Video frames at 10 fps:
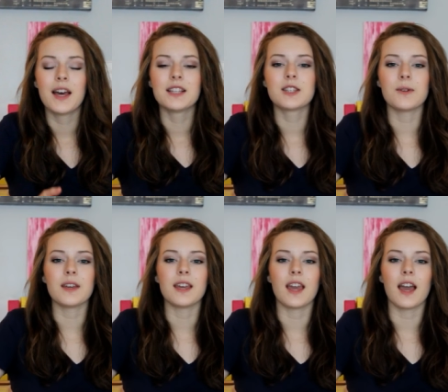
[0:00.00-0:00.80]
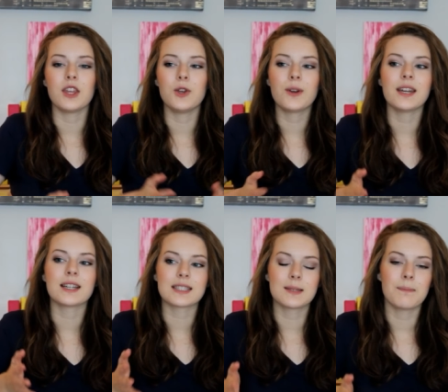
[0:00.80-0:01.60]
So you can
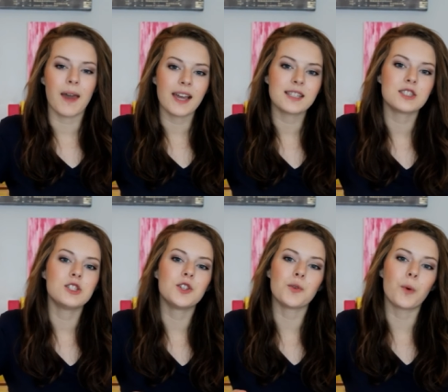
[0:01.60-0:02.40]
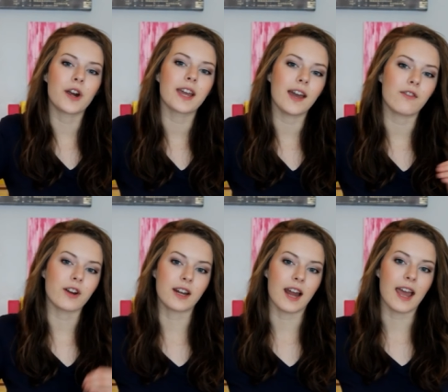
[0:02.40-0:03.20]
expect to do work
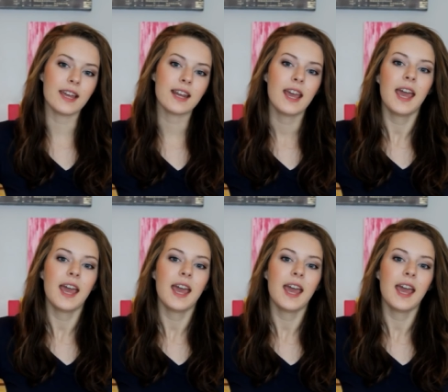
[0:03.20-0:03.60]
every night.